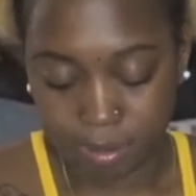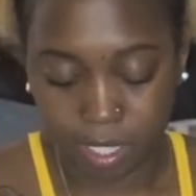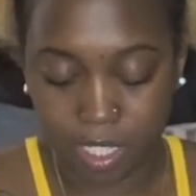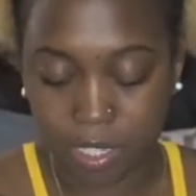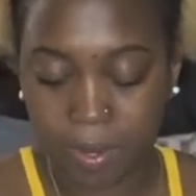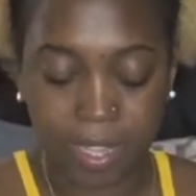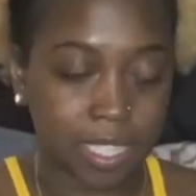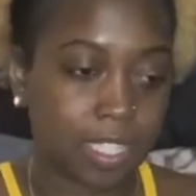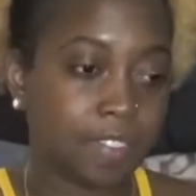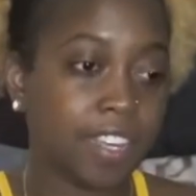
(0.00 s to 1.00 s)
Just doing
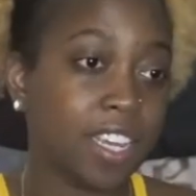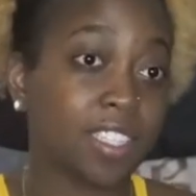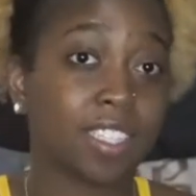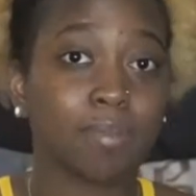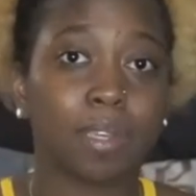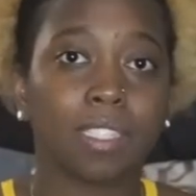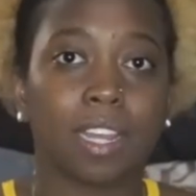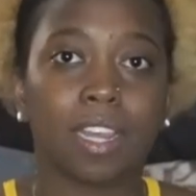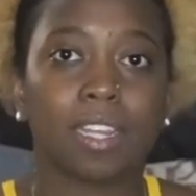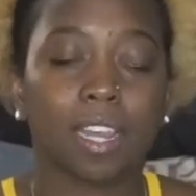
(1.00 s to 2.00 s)
this video, so this is
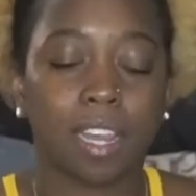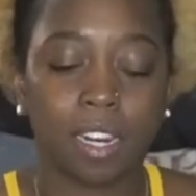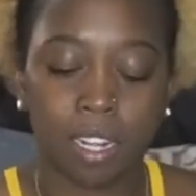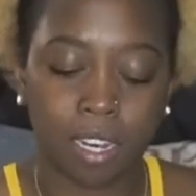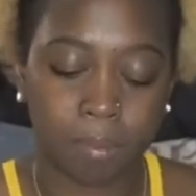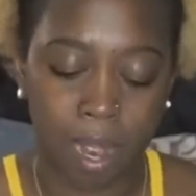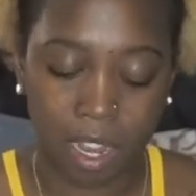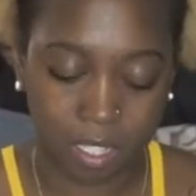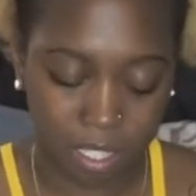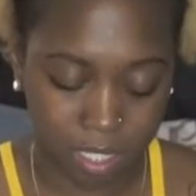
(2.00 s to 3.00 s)
basically an, an
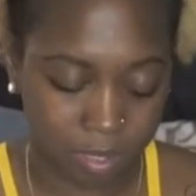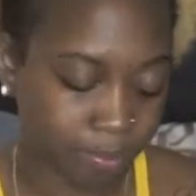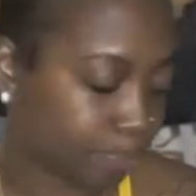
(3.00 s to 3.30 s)
unboxing.